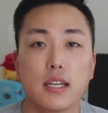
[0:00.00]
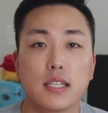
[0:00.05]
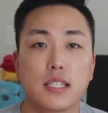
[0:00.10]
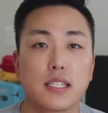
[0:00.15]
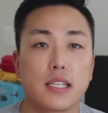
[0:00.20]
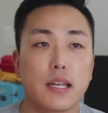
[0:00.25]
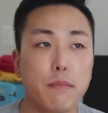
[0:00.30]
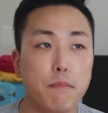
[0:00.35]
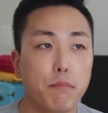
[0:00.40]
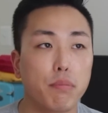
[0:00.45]

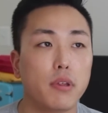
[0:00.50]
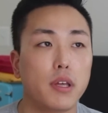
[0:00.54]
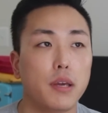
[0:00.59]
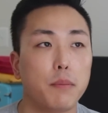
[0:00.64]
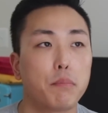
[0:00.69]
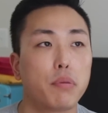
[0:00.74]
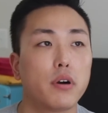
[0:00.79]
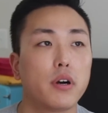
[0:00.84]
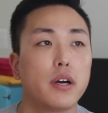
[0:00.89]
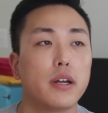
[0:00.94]

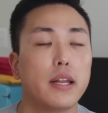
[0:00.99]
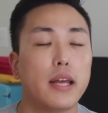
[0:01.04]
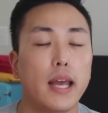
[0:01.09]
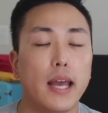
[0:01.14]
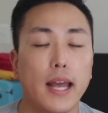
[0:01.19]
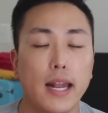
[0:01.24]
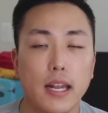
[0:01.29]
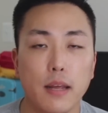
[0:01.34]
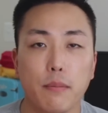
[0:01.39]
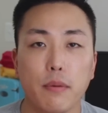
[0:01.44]
Simply put,
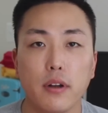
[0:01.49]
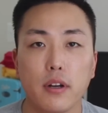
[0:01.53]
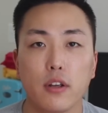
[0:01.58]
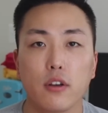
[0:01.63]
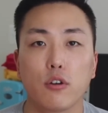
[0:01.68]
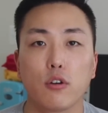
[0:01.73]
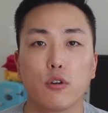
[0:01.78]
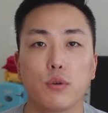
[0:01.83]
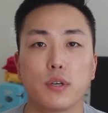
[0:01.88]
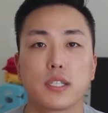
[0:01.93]

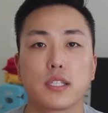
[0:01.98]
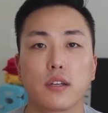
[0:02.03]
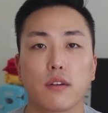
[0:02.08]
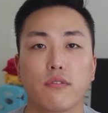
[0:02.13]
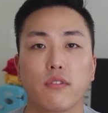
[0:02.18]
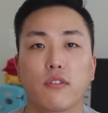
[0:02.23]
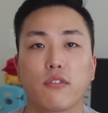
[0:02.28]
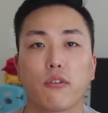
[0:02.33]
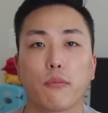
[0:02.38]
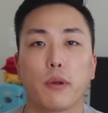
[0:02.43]
anybody who is
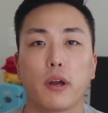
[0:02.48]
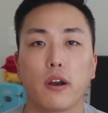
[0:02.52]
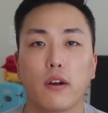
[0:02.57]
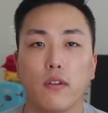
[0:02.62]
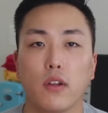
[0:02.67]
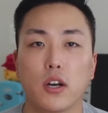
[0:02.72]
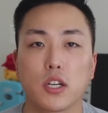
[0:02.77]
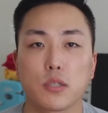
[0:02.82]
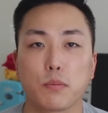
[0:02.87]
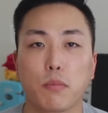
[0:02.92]
suffering from
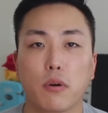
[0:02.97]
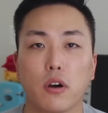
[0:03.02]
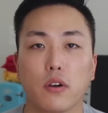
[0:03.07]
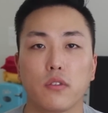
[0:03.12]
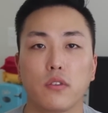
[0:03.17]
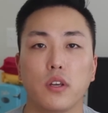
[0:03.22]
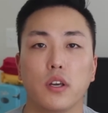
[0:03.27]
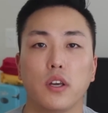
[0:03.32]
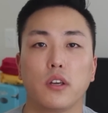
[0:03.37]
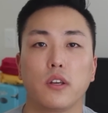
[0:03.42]
hair loss,
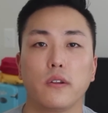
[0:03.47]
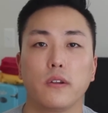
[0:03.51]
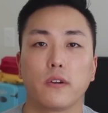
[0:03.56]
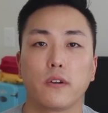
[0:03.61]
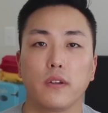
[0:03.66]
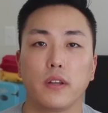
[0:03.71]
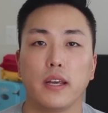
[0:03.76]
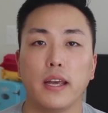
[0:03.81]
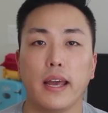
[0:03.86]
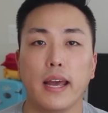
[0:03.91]

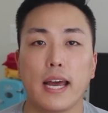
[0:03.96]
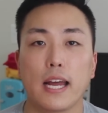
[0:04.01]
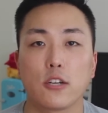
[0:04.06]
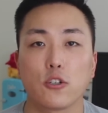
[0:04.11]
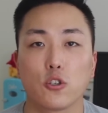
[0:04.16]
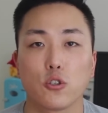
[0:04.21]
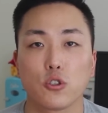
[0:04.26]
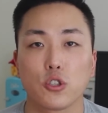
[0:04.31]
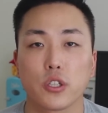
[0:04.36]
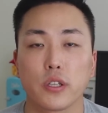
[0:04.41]
particularly
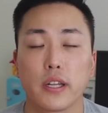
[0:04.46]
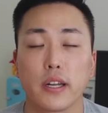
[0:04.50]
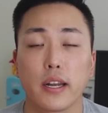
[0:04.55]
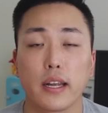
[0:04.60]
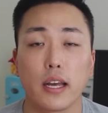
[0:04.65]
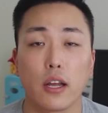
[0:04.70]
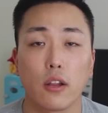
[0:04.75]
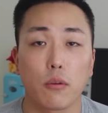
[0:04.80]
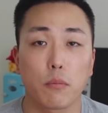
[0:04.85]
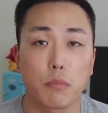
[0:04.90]

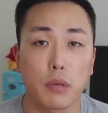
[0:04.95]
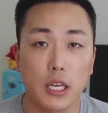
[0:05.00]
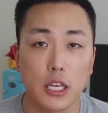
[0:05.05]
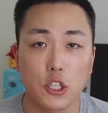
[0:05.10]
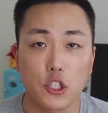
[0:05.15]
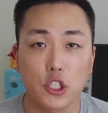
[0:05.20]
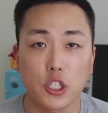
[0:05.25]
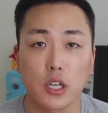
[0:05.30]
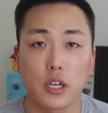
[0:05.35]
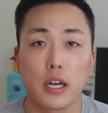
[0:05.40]
androgenetic
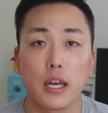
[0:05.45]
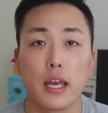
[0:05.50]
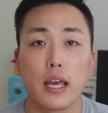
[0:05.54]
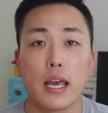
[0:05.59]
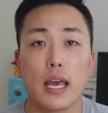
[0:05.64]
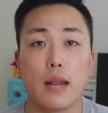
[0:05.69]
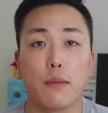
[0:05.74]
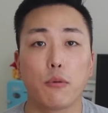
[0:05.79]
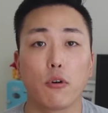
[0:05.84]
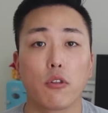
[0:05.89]
alopecia,
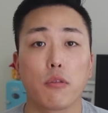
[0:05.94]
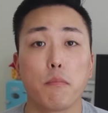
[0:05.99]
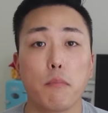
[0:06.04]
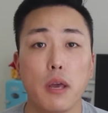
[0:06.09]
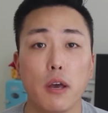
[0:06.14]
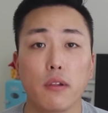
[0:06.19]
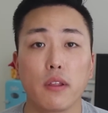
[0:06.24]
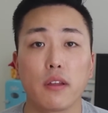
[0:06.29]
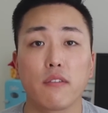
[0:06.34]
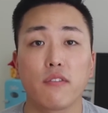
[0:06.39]
in both
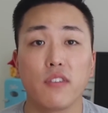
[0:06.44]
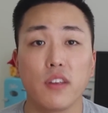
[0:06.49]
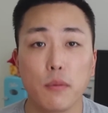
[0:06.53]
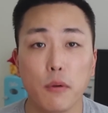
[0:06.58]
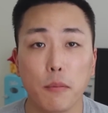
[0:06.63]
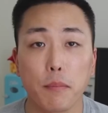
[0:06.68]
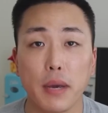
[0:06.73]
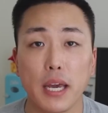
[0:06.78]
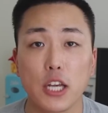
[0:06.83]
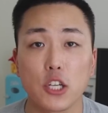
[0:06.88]
male and
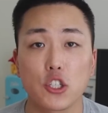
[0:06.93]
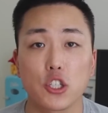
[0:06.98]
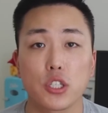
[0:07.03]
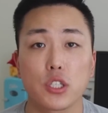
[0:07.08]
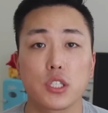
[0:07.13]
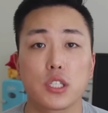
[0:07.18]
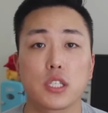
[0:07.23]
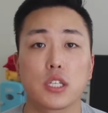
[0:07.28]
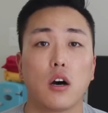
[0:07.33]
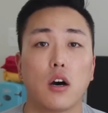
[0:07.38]
female
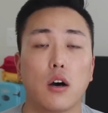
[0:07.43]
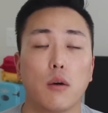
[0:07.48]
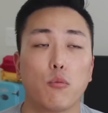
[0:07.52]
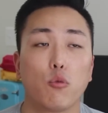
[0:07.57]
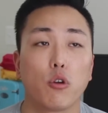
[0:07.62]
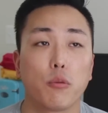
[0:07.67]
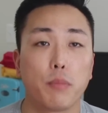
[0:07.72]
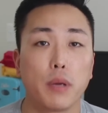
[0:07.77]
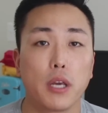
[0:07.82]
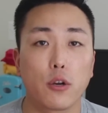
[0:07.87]
patients
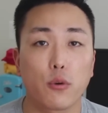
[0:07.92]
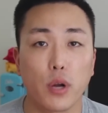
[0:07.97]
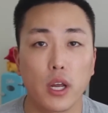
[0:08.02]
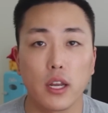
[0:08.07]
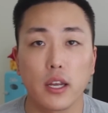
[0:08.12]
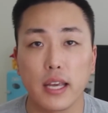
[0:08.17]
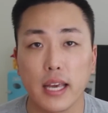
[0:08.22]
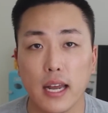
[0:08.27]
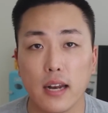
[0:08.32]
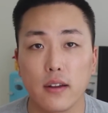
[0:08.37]
would be
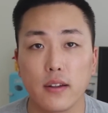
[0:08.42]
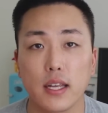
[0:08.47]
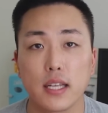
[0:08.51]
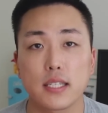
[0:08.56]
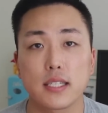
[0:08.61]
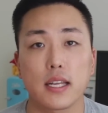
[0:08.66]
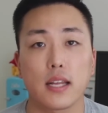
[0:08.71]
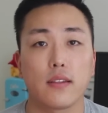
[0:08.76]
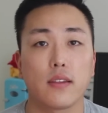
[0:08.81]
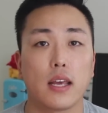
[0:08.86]
great
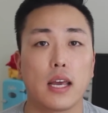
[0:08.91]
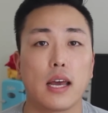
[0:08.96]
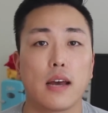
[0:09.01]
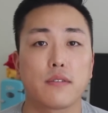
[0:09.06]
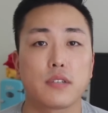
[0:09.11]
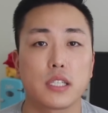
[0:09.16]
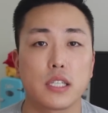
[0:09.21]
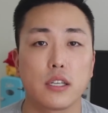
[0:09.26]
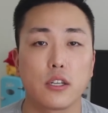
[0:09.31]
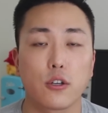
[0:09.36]
candidates, and they
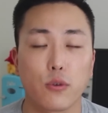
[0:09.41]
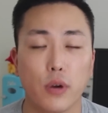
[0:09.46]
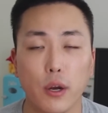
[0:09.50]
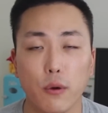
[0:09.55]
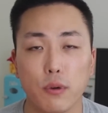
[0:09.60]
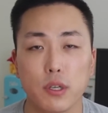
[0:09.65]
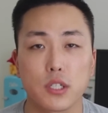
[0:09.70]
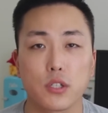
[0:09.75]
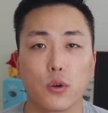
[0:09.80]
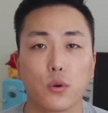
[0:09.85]
have seen
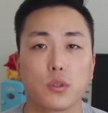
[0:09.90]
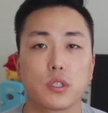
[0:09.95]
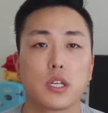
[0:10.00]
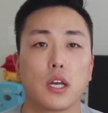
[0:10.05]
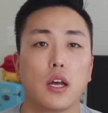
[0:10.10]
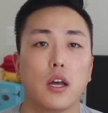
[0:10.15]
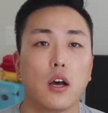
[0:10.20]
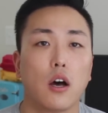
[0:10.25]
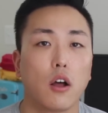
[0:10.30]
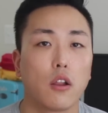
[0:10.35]
great results.
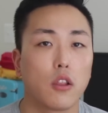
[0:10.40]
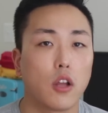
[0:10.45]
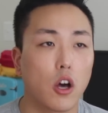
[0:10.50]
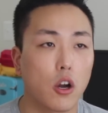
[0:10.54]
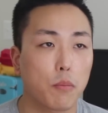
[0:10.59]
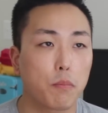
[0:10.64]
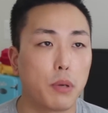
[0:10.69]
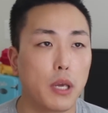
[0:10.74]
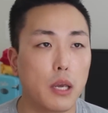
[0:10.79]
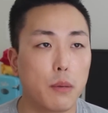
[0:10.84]
A
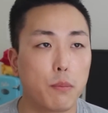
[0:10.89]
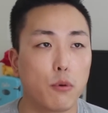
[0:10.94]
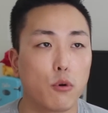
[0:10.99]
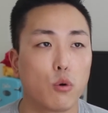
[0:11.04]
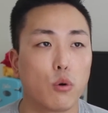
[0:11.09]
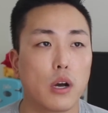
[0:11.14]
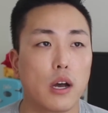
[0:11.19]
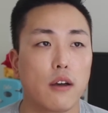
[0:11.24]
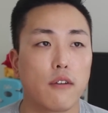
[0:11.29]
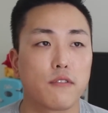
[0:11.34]
lot of people
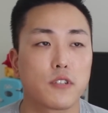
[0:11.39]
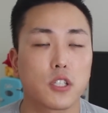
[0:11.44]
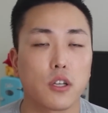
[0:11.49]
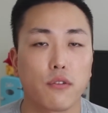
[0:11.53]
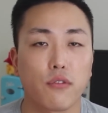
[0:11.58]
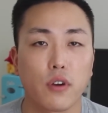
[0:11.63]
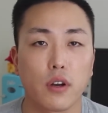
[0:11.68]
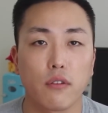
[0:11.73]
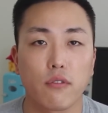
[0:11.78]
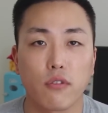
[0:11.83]
who have
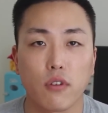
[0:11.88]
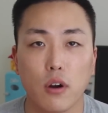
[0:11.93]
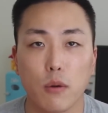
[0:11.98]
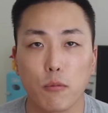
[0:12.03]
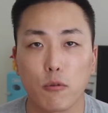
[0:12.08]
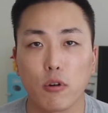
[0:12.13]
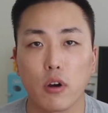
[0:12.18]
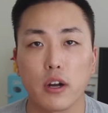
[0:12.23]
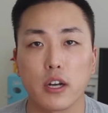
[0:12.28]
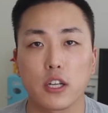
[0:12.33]
suffering
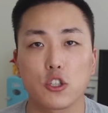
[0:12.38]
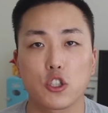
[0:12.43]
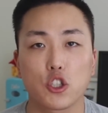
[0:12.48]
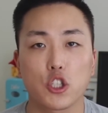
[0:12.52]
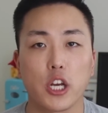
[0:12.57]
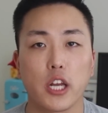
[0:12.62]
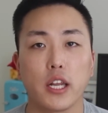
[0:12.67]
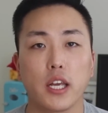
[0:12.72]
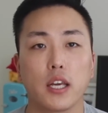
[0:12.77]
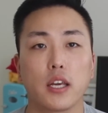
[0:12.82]
from chronic
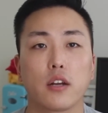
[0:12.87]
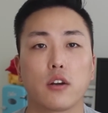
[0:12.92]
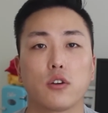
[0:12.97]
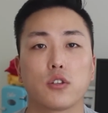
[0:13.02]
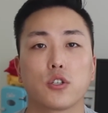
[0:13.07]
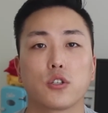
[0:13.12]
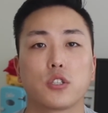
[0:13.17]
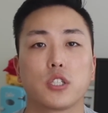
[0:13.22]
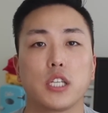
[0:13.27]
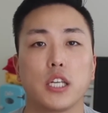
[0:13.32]
shedding can
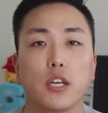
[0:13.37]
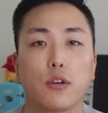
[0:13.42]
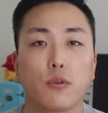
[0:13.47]
also see